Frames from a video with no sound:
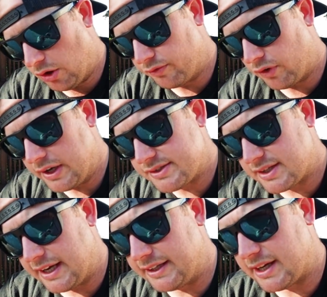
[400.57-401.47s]
flies,
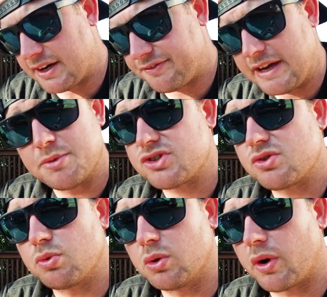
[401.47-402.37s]
and they're famous
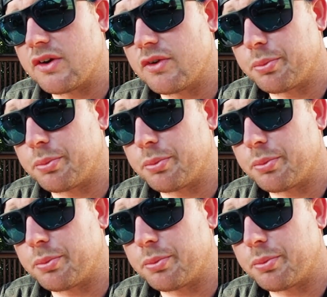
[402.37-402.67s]
the world over